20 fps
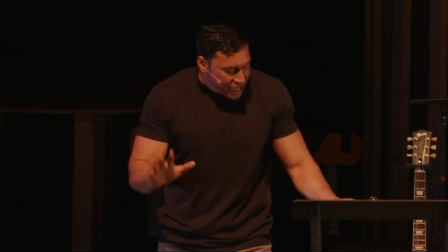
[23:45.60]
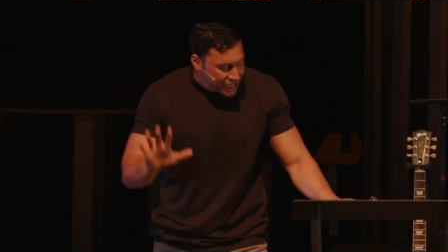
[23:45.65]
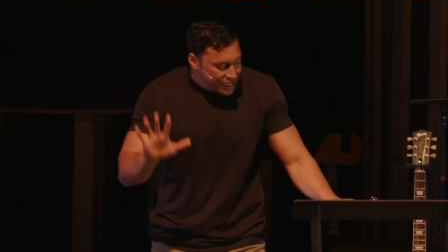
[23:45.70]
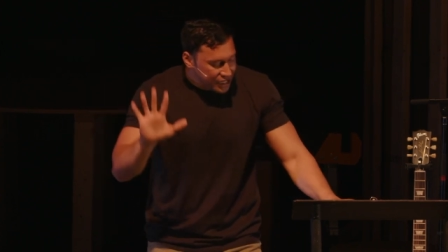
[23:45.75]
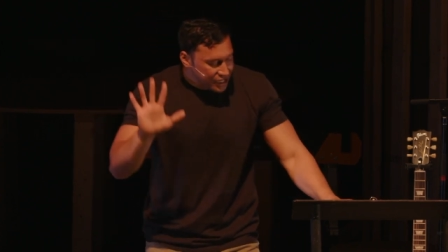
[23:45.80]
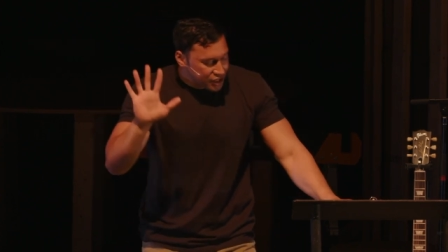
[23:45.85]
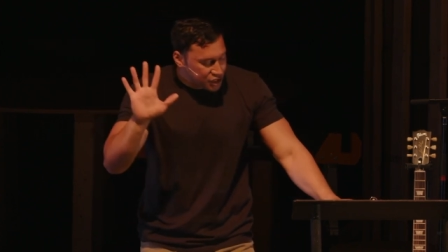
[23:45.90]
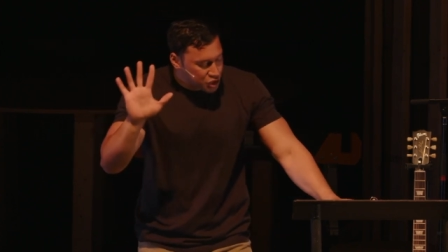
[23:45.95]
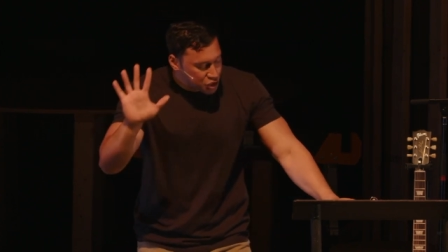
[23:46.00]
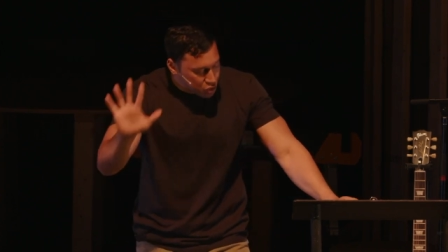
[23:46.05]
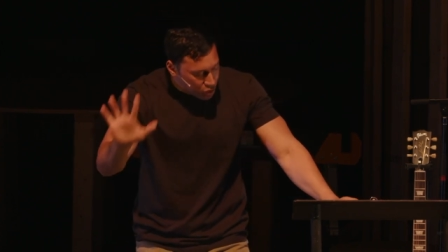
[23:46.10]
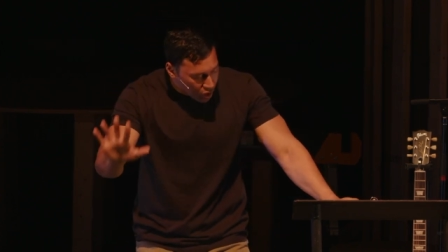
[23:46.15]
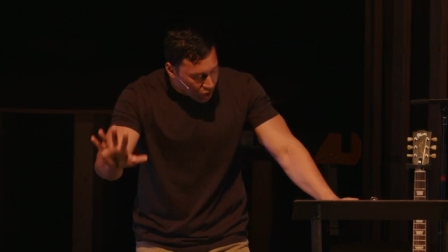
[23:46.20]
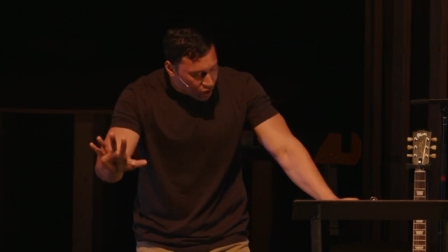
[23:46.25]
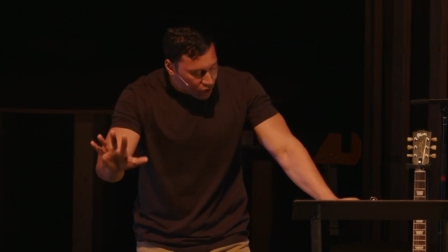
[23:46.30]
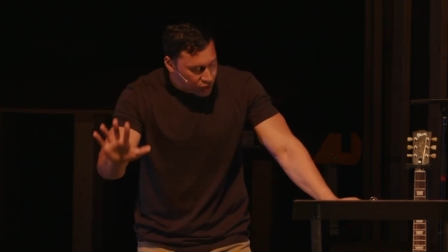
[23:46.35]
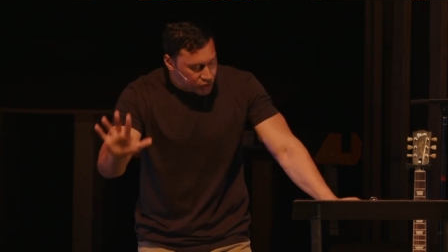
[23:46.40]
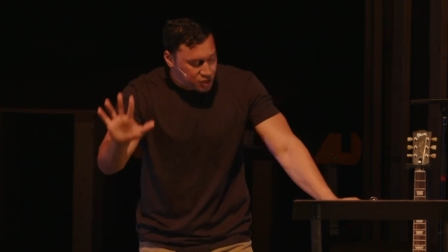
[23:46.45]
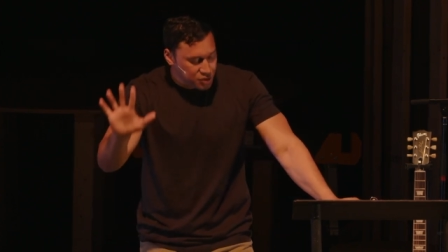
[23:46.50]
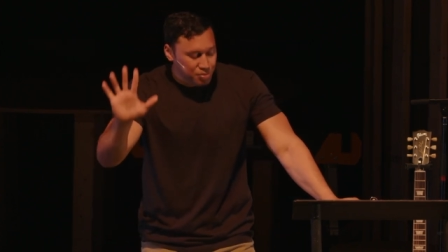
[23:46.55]
and it
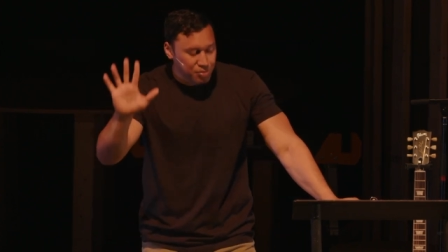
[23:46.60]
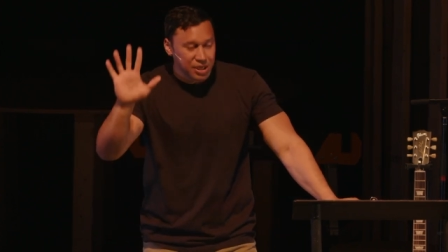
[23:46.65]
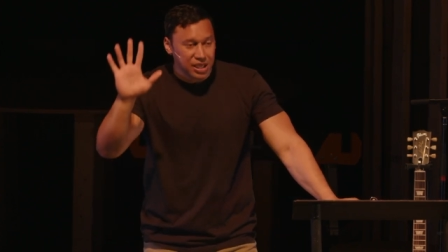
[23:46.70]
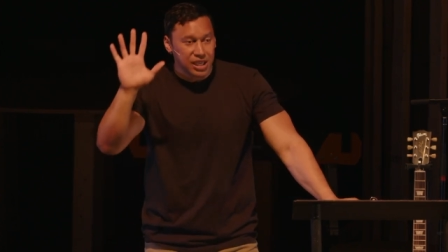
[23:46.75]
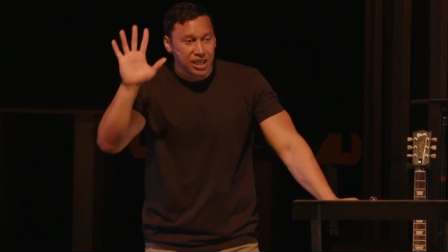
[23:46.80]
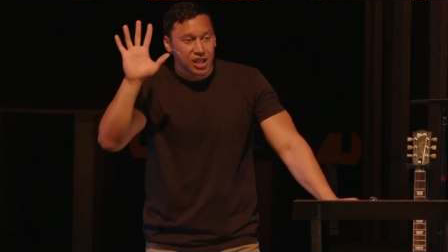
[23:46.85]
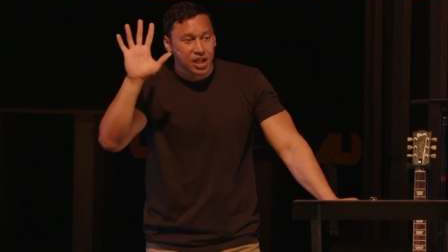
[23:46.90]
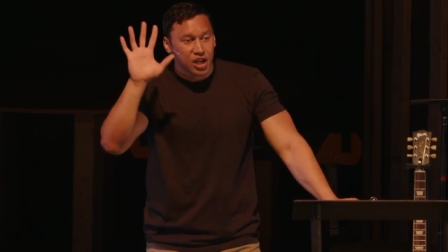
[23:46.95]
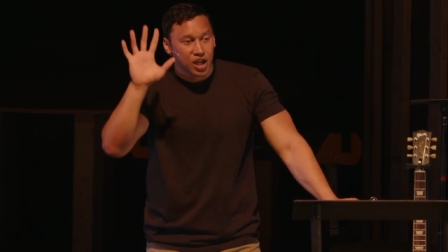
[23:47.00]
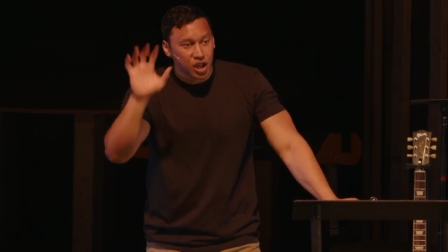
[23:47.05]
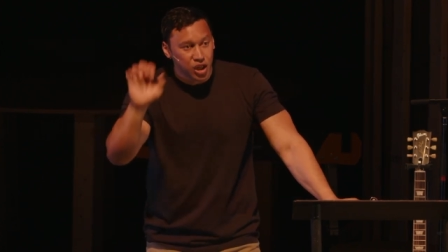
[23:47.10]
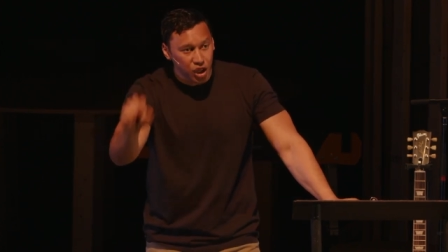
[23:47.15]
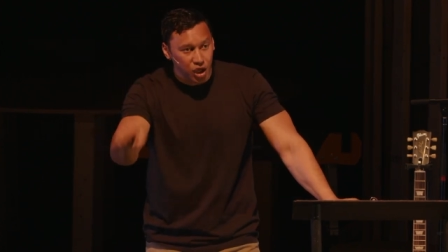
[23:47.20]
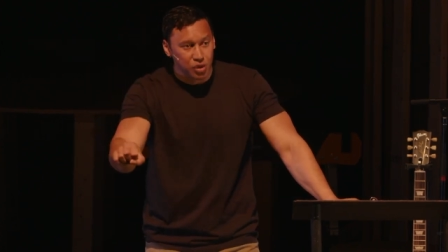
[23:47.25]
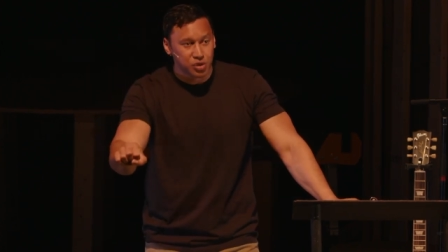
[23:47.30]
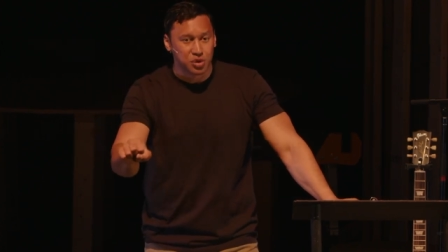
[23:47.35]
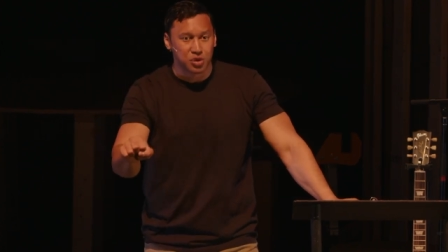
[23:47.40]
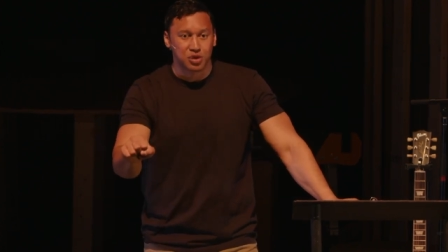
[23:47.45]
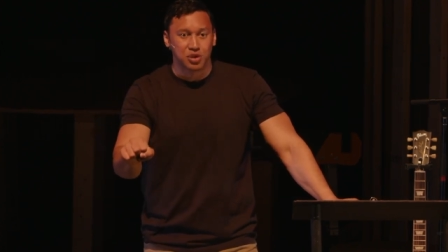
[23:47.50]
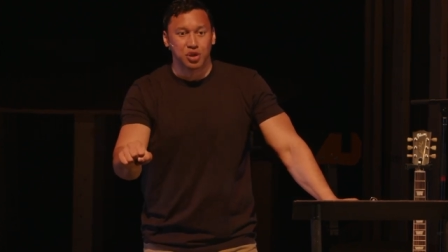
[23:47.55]
draws me
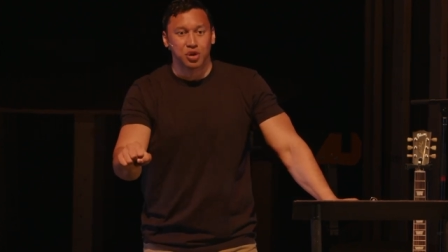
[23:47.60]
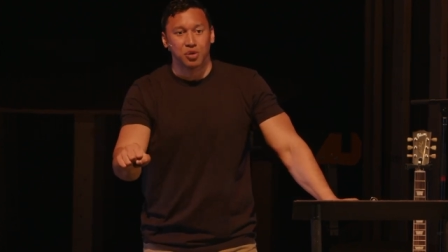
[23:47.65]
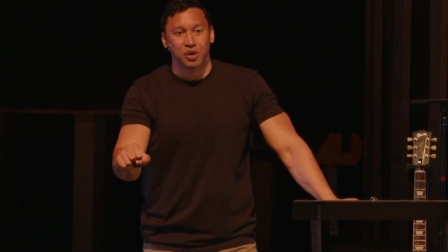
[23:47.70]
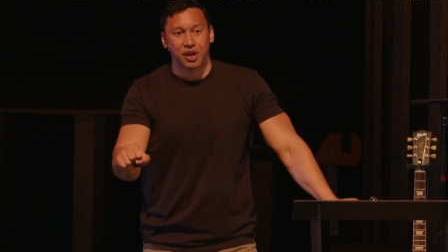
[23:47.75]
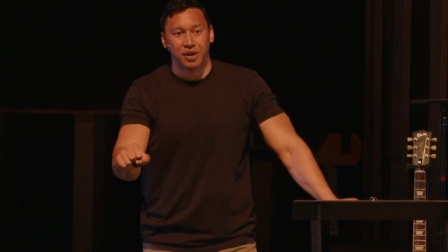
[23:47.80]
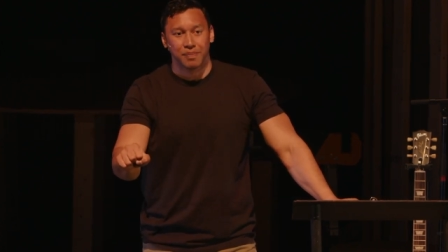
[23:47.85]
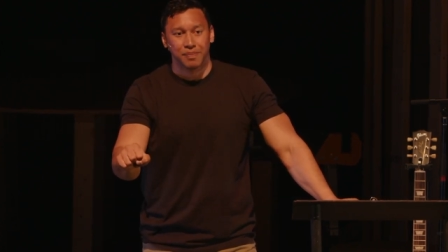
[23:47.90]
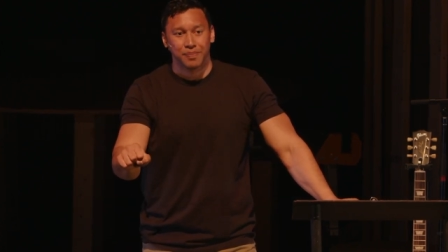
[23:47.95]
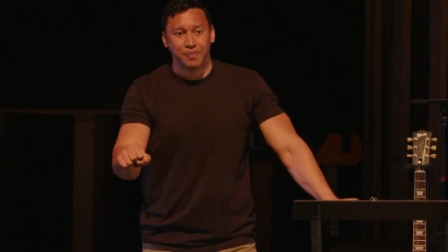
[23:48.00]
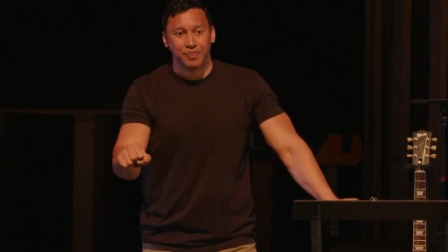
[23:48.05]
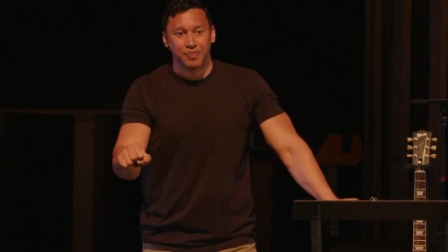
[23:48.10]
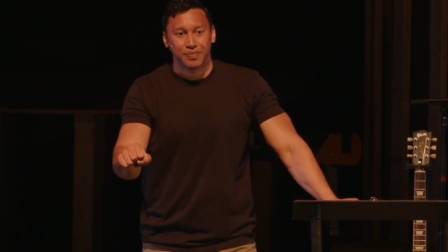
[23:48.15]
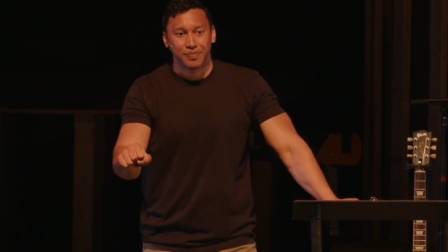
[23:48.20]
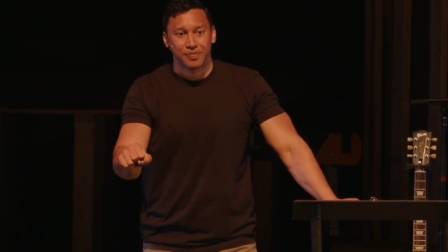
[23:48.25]
closer to Him.